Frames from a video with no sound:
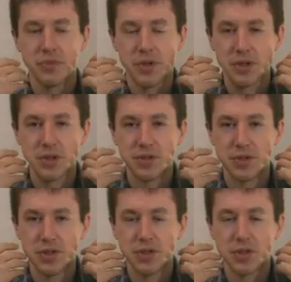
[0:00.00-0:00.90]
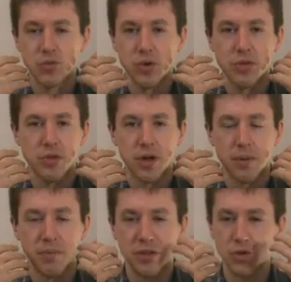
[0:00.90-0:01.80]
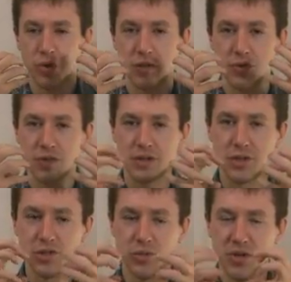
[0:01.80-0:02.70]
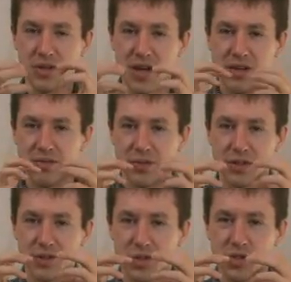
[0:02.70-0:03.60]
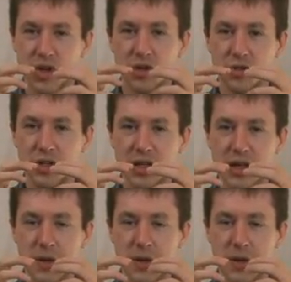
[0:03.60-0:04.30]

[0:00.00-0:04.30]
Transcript: is consistent with, so it's a little bit kind of a salty,